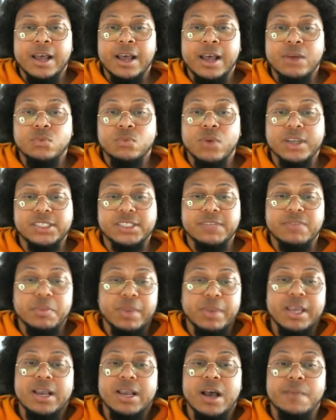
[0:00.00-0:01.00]
rest of the
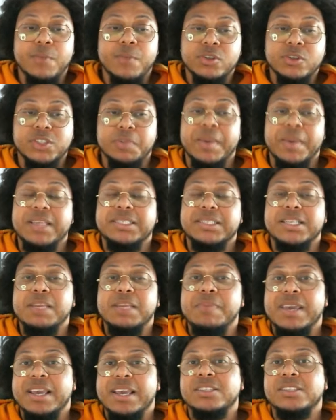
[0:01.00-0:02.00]
B combo to basically
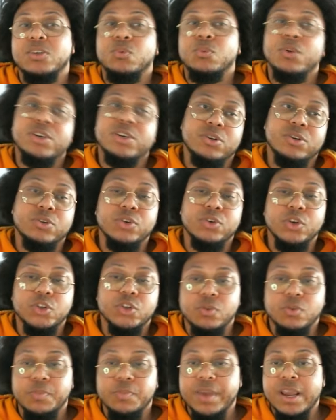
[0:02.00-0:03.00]
be his original
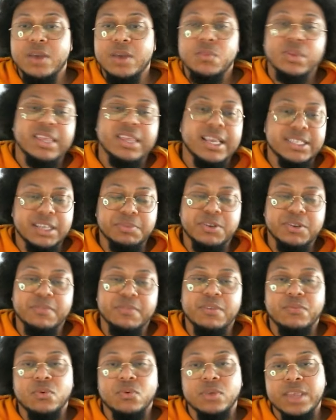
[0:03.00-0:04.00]
neutral B, with the exception of
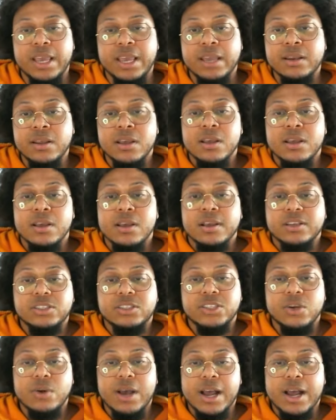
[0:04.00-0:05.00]
the 4th hit. So,